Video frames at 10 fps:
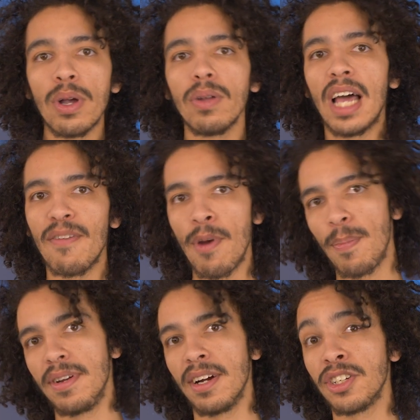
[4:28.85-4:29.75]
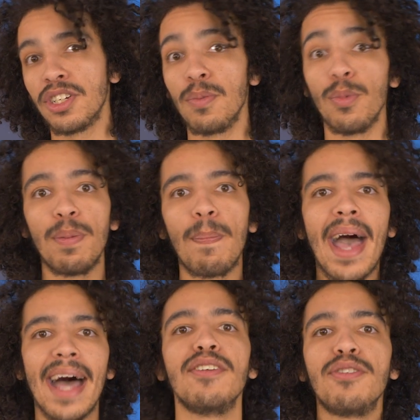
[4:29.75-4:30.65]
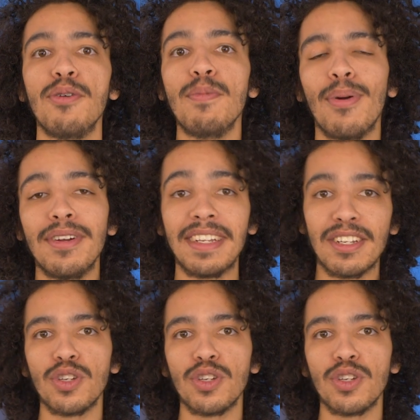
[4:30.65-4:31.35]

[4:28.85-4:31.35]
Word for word: real-life reproduction with Pantone printing.